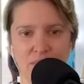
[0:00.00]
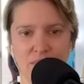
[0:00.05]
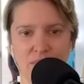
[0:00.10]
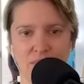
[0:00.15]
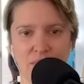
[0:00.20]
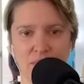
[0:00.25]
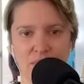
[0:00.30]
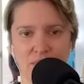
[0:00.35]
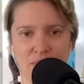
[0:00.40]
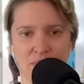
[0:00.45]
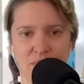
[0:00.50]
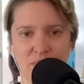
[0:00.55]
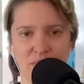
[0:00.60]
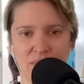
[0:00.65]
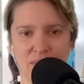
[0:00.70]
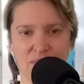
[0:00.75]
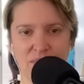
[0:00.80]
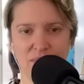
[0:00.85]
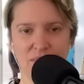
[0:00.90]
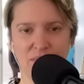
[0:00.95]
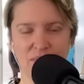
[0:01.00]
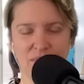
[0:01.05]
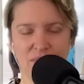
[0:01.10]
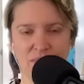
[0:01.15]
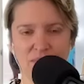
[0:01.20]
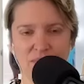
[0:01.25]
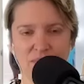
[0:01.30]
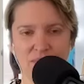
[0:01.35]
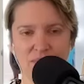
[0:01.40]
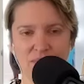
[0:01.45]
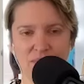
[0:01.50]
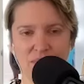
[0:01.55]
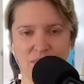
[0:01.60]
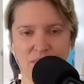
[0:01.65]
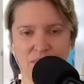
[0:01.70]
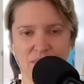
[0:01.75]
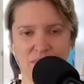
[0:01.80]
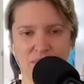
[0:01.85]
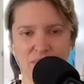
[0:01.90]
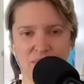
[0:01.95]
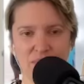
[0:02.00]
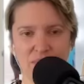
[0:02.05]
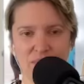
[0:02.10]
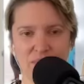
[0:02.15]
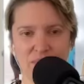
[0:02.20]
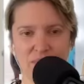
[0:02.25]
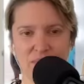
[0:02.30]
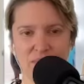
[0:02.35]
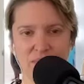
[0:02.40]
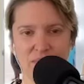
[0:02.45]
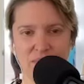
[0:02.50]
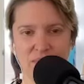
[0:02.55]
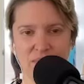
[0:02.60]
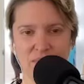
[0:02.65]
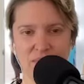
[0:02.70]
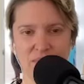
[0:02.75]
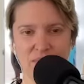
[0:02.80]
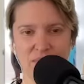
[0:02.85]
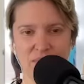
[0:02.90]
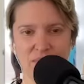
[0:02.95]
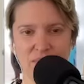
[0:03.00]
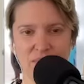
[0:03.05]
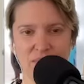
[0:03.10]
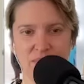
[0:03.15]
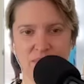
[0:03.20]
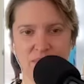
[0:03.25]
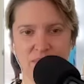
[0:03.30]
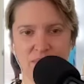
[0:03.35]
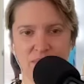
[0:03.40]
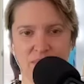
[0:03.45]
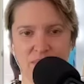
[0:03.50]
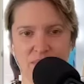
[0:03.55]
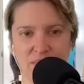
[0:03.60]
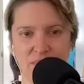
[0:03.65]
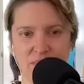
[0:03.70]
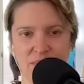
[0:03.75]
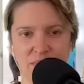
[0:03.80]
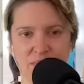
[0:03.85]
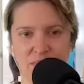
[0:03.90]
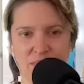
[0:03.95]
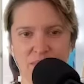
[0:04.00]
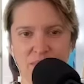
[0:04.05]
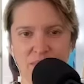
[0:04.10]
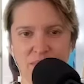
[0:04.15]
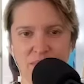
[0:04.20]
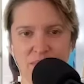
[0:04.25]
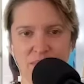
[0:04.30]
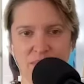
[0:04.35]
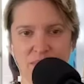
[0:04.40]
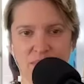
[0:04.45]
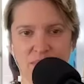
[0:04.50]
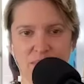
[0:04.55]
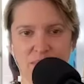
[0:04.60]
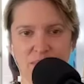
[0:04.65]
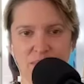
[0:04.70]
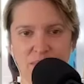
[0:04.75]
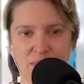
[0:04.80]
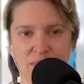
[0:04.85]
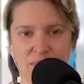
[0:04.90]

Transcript: The person shown says nothing.